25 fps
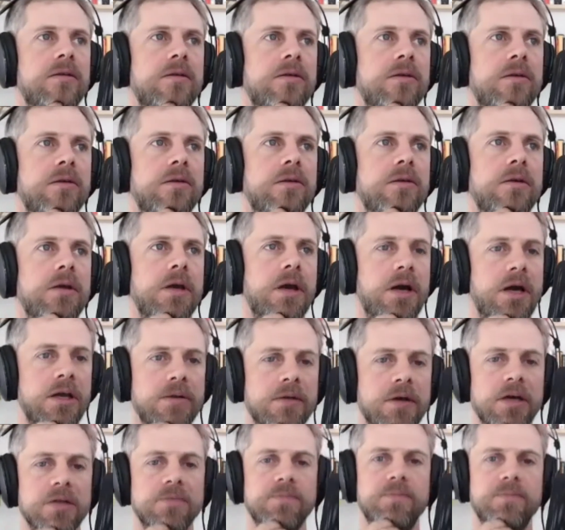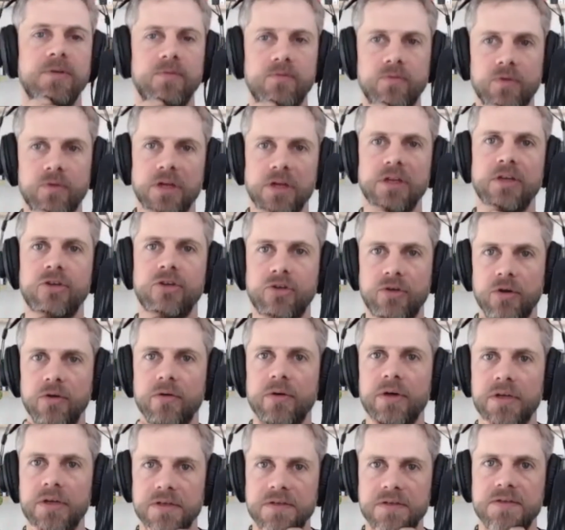yeah, I'd be really
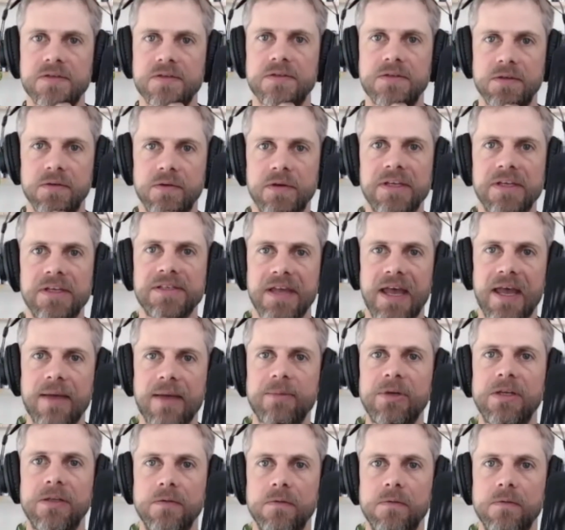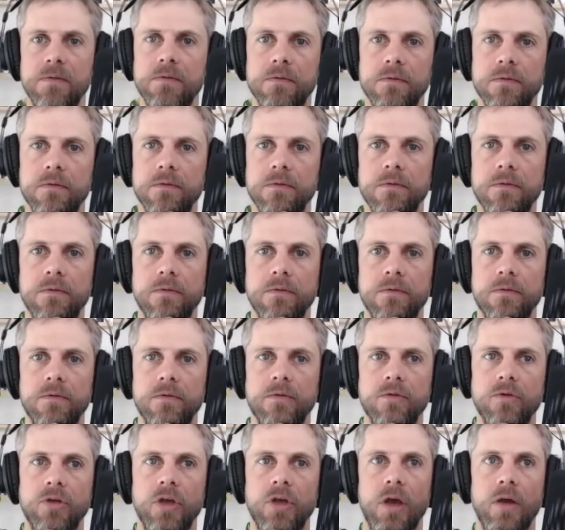curious to examine
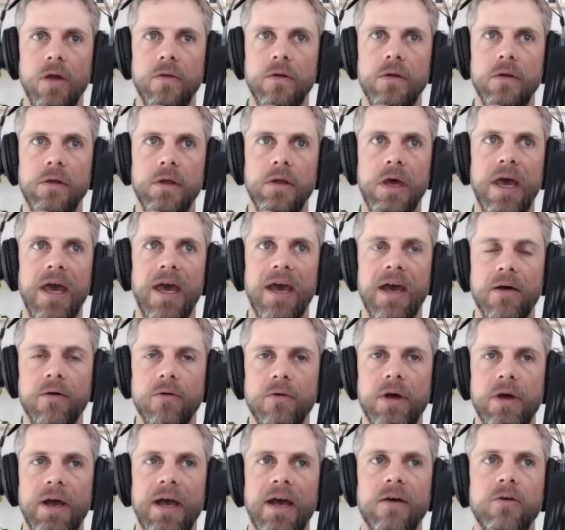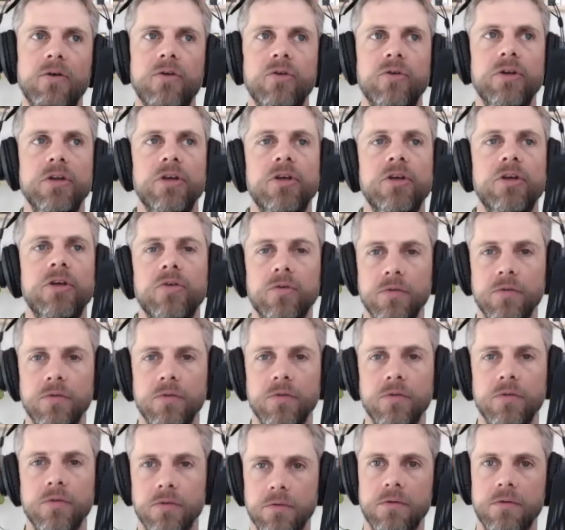how
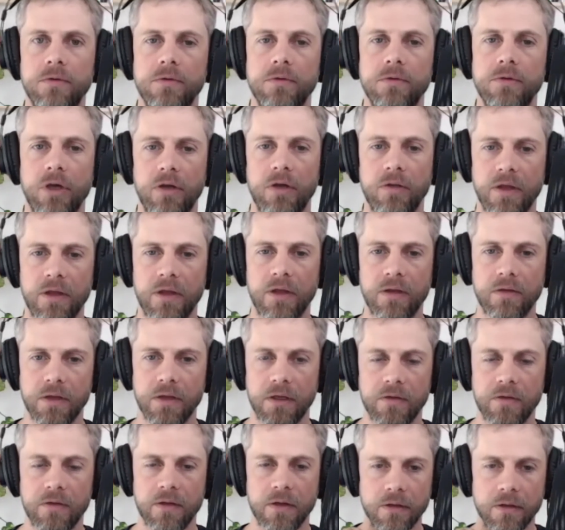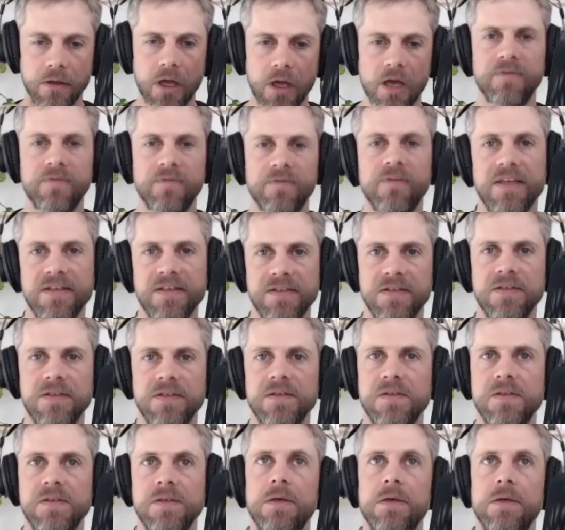critical that the life
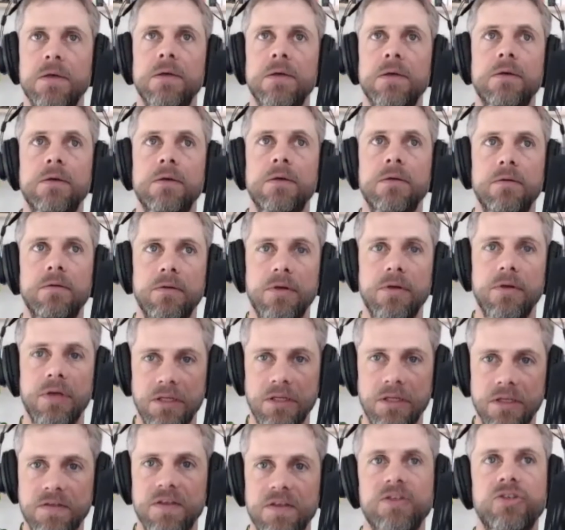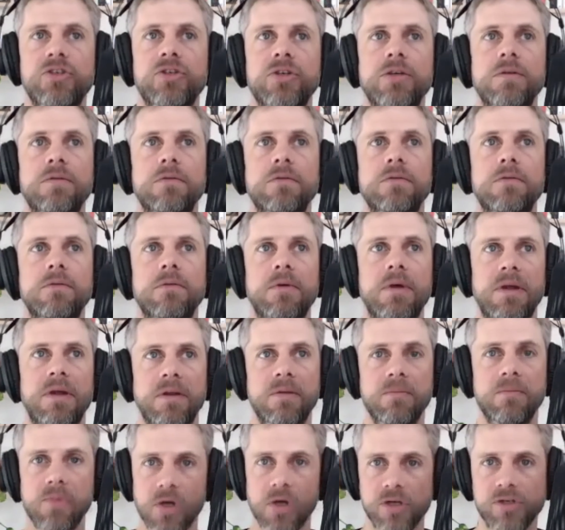lessons in addiction and
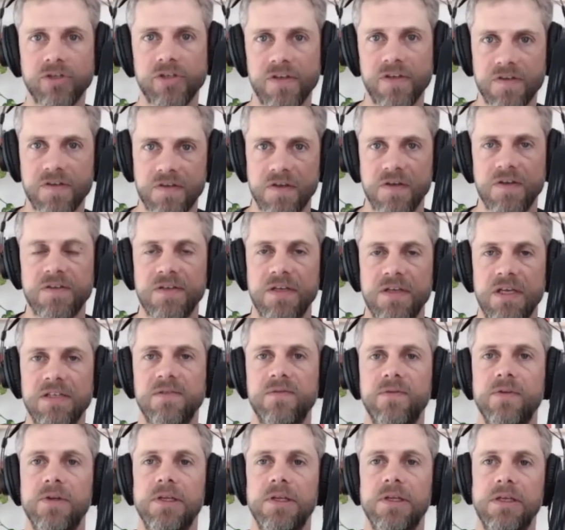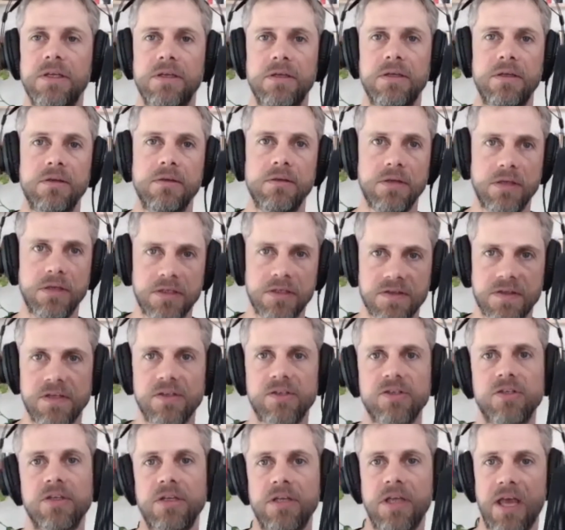emerging successfully,
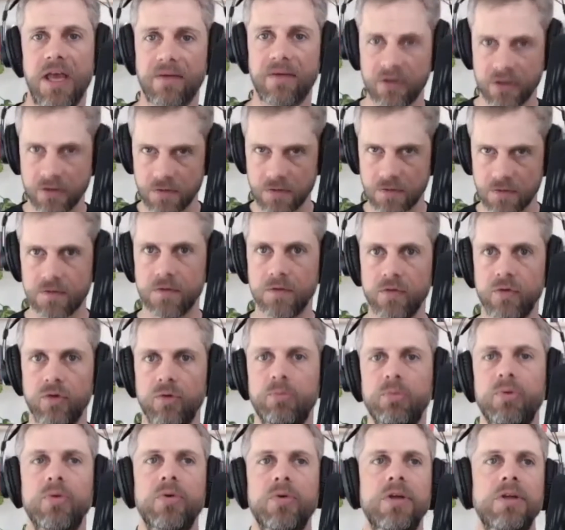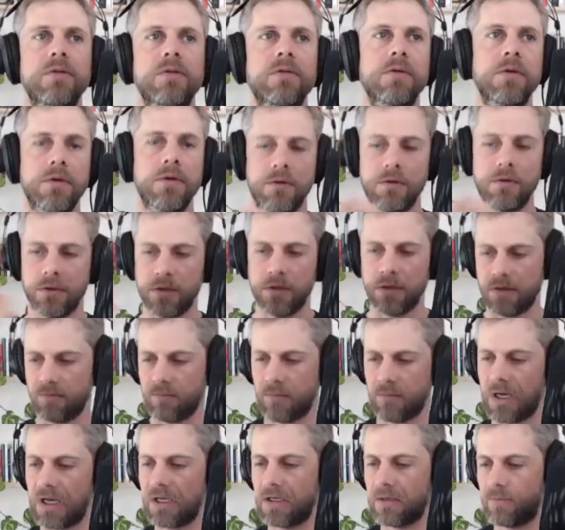essentially having, to your point, kind of
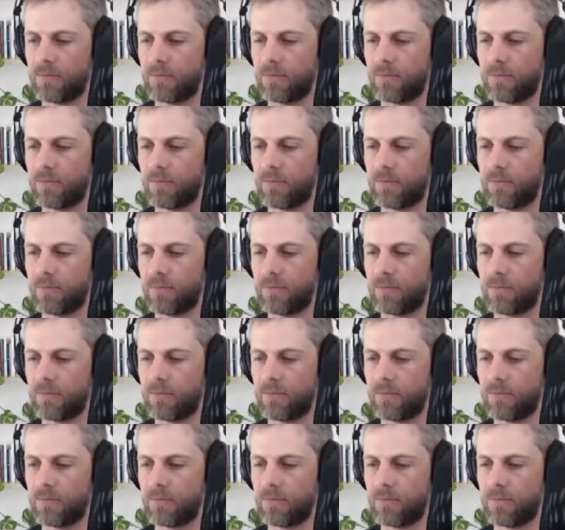made